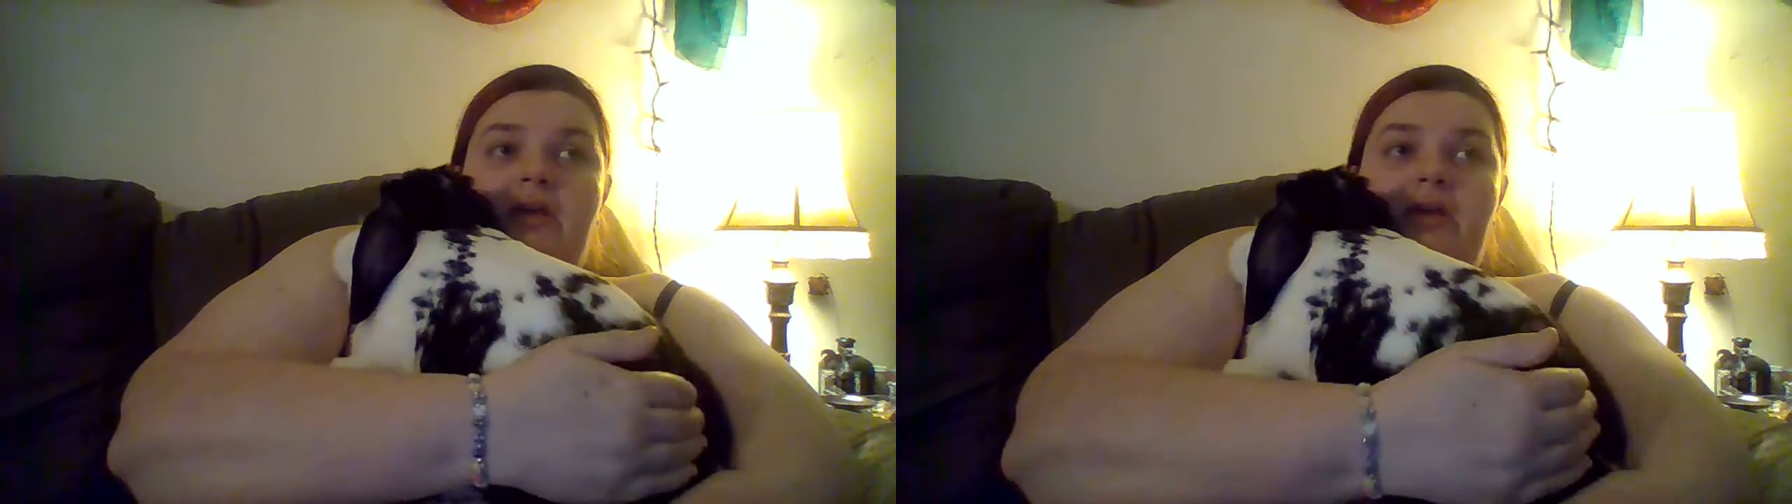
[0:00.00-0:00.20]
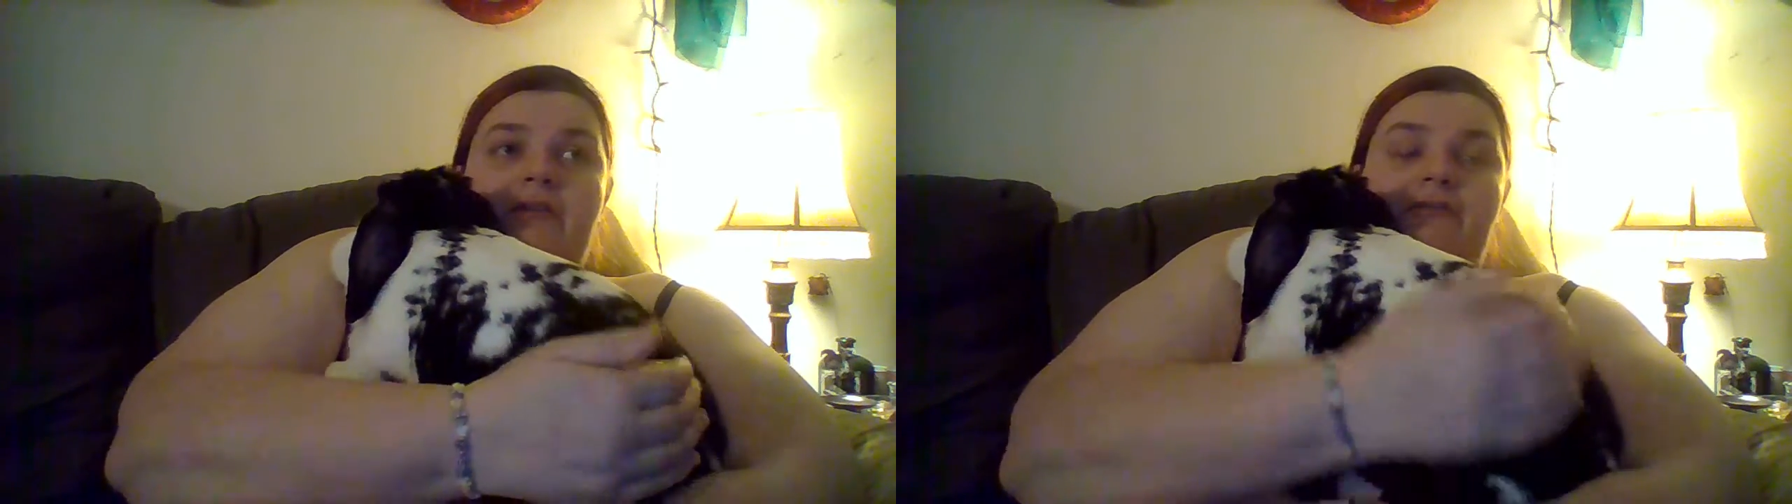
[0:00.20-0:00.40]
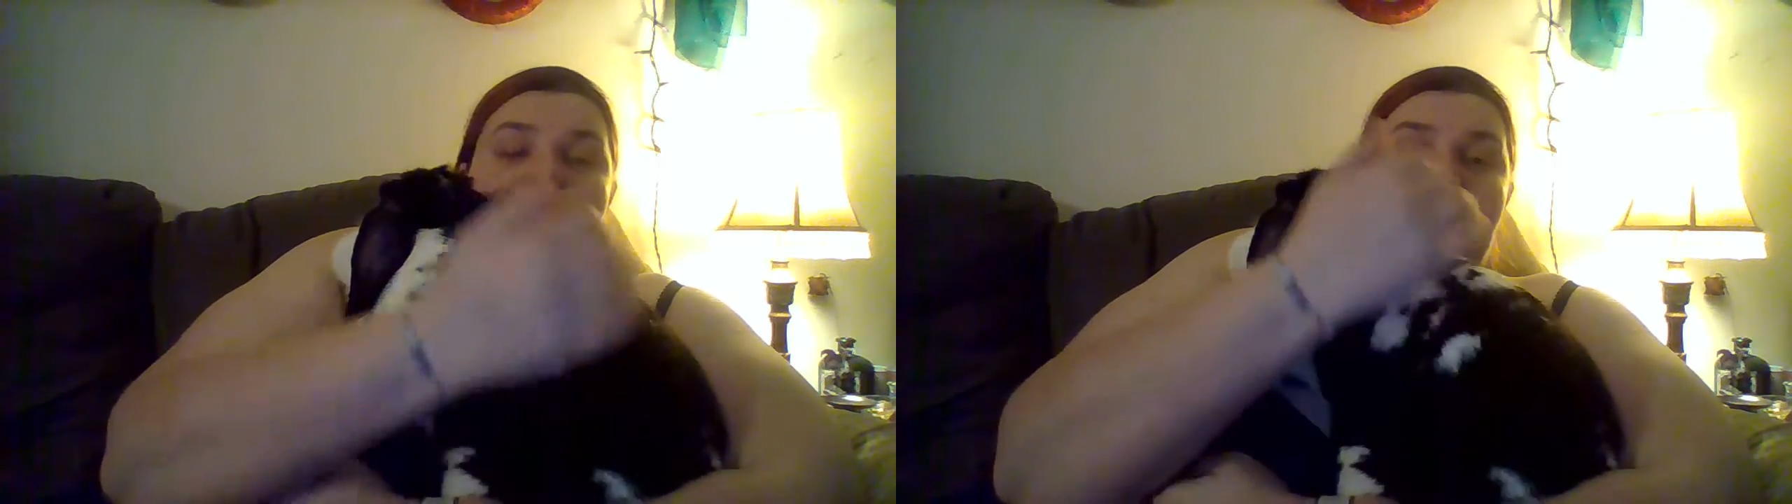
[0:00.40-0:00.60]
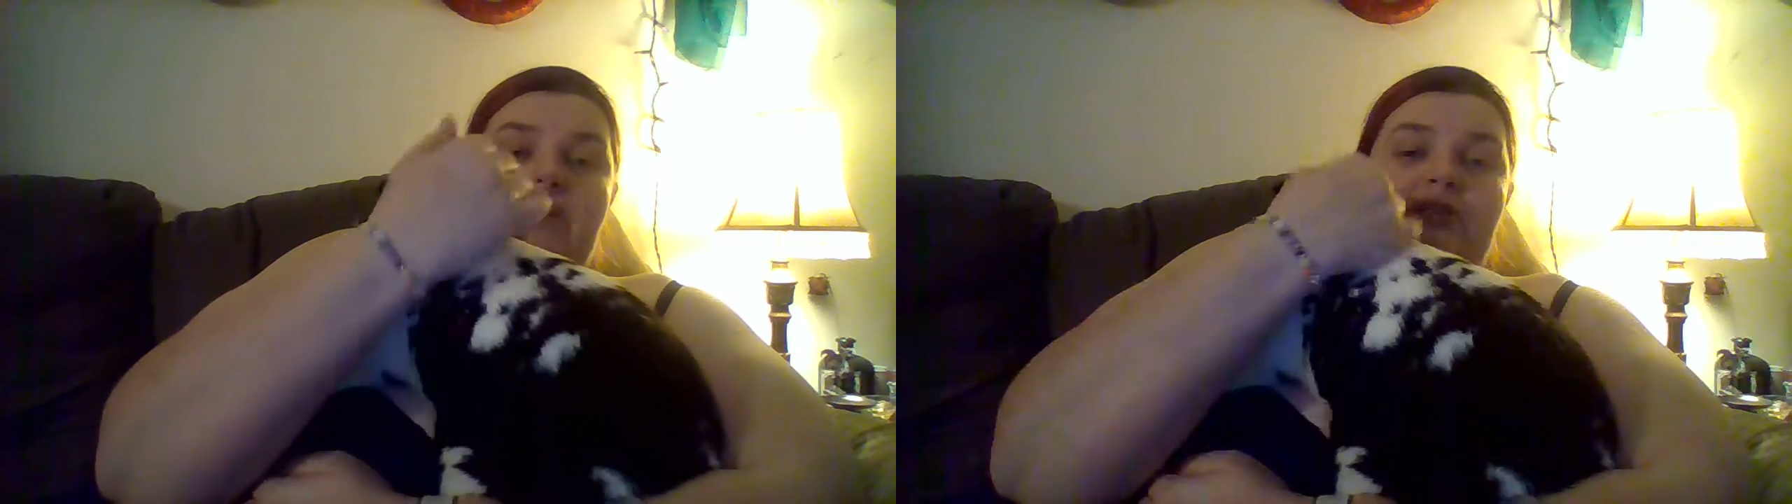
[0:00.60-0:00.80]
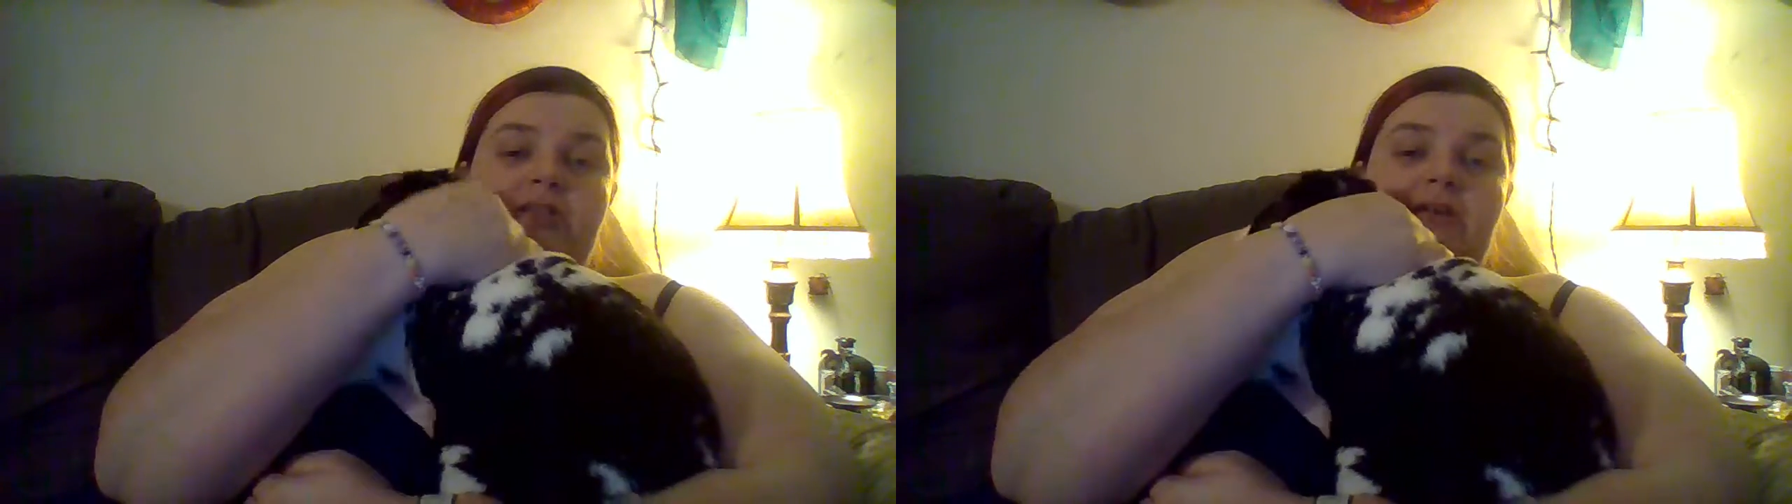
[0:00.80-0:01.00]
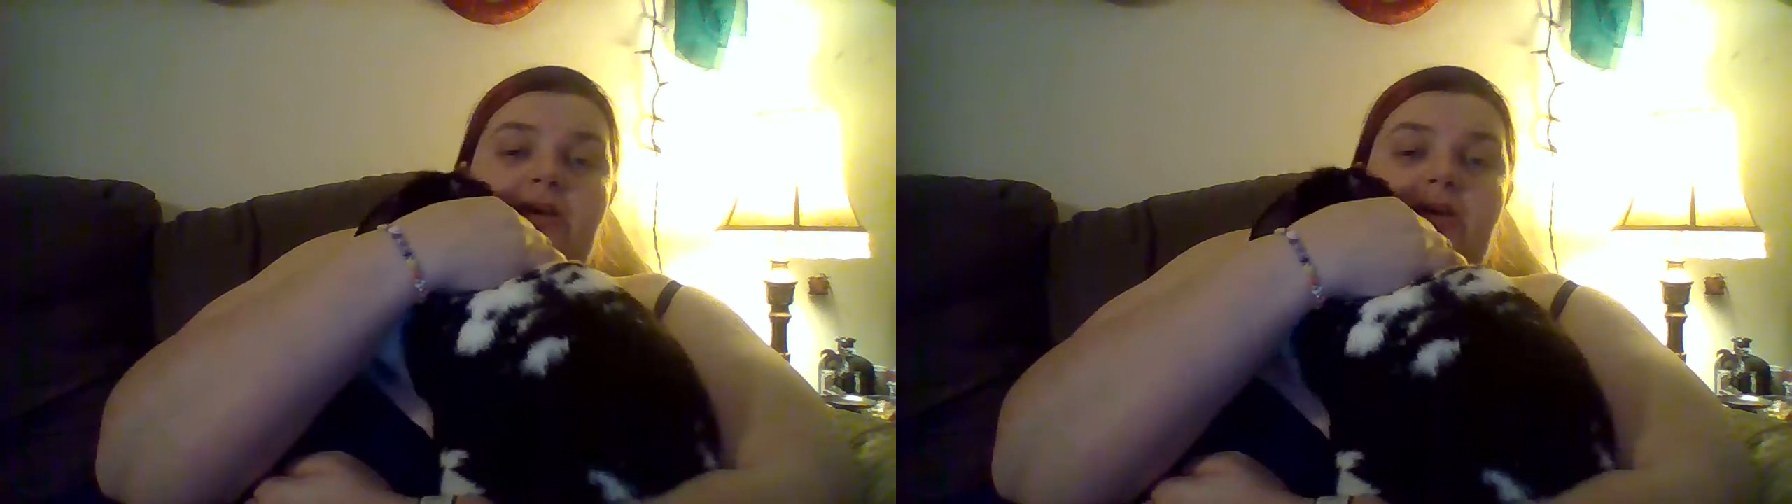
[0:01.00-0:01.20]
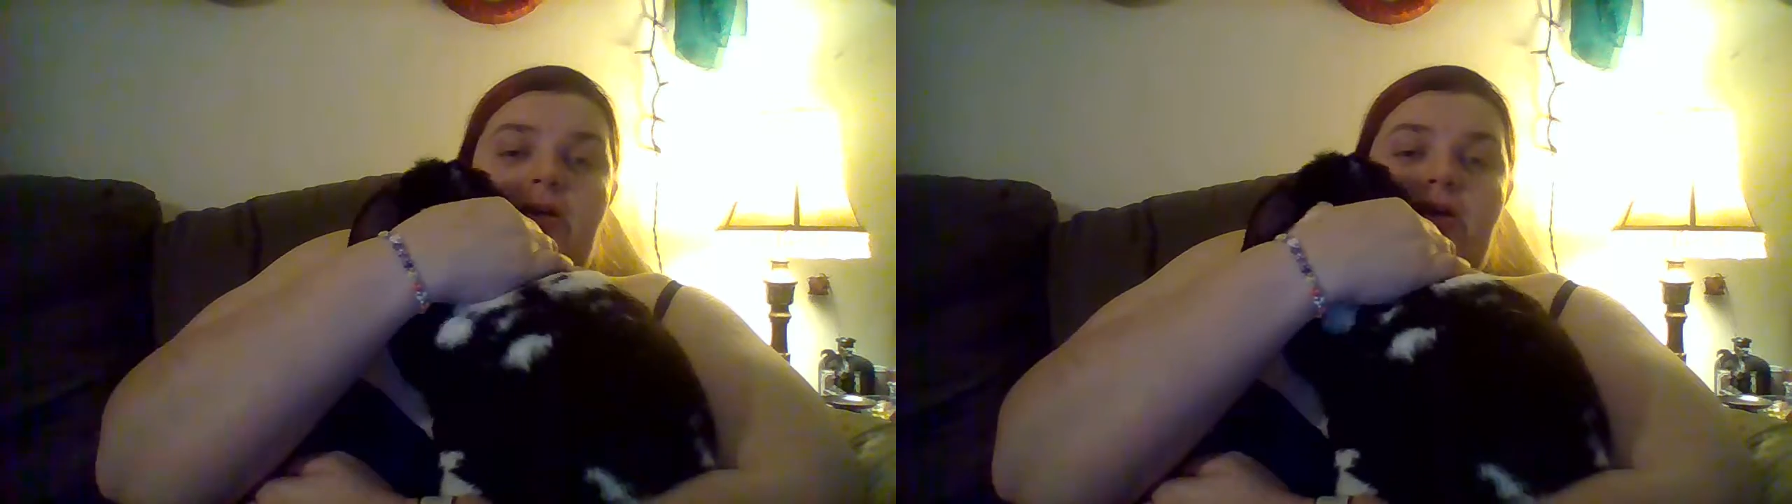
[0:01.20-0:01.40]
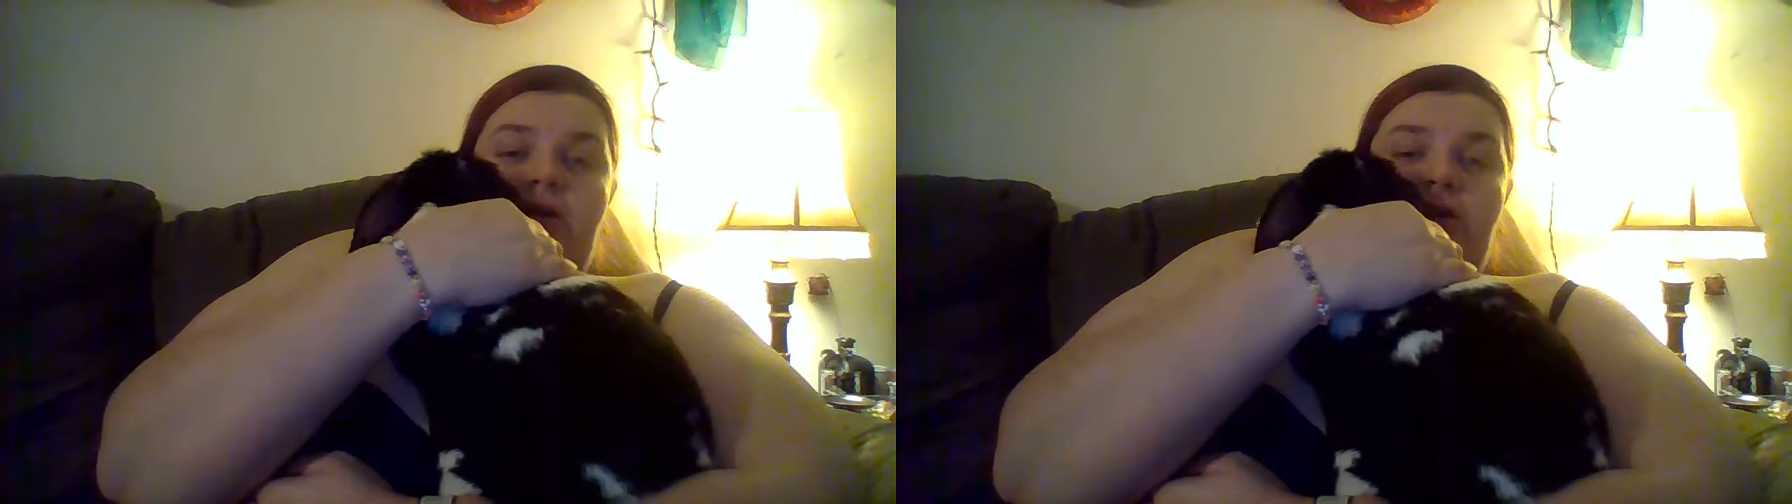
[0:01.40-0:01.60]
If you get
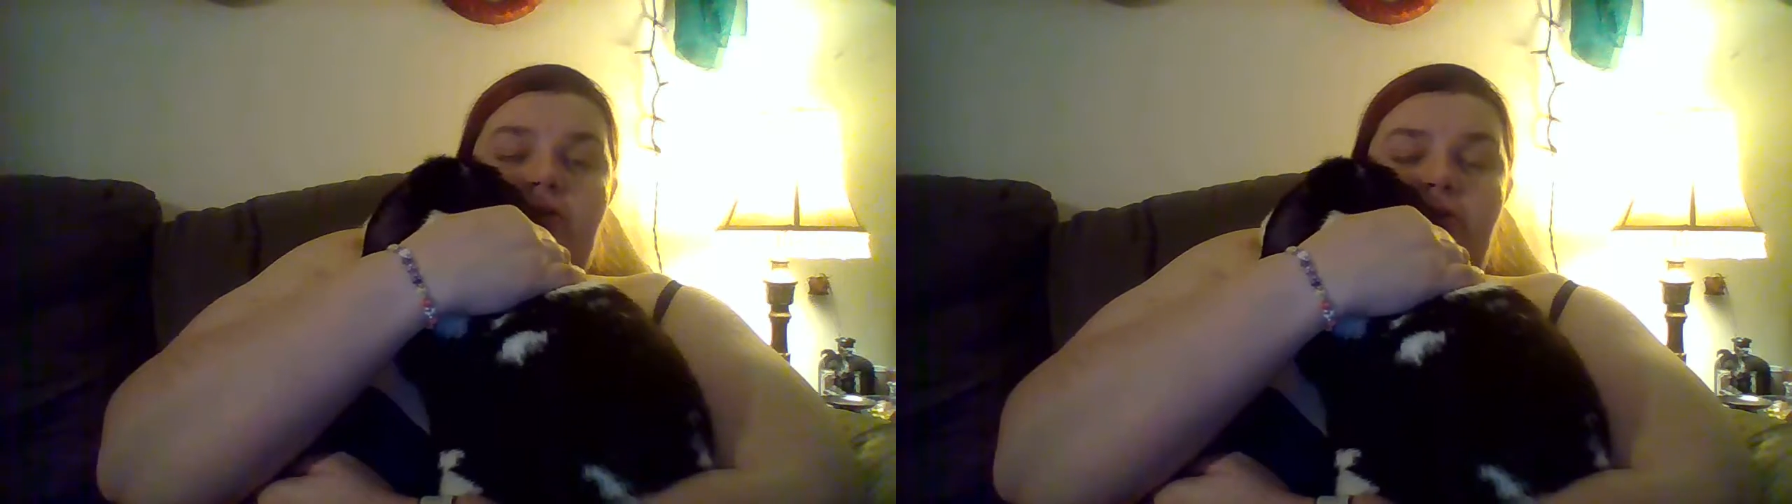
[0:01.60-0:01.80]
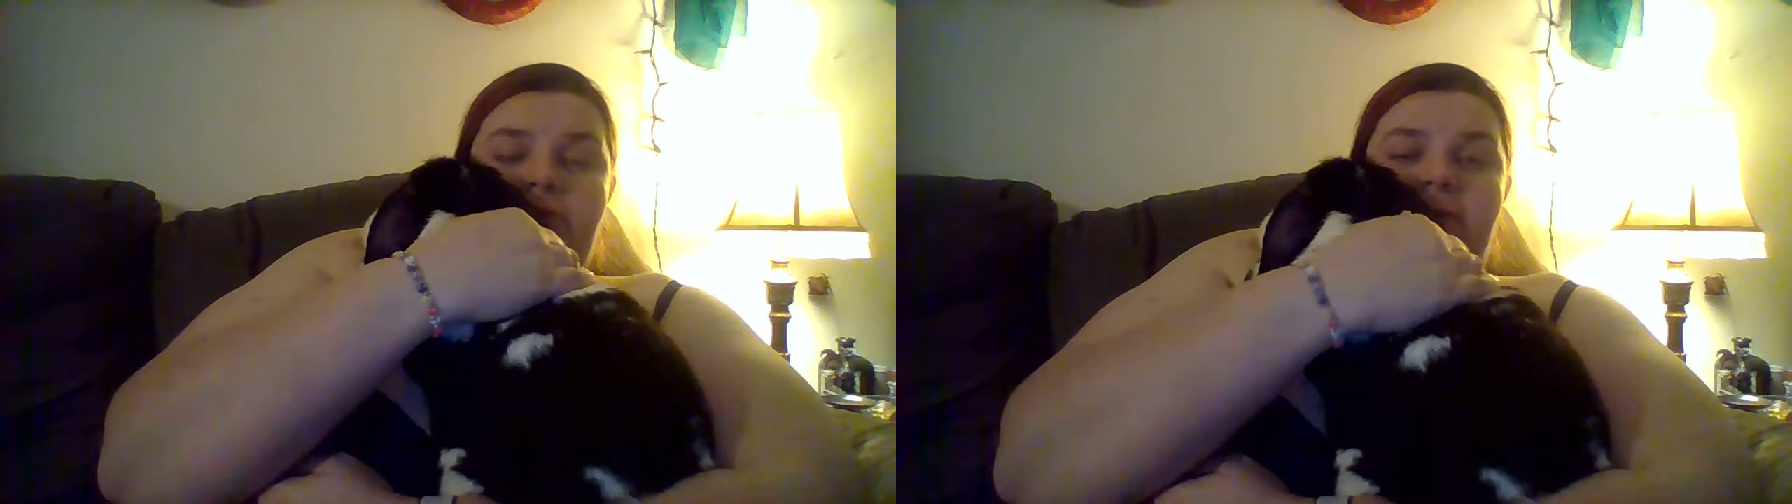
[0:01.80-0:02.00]
an older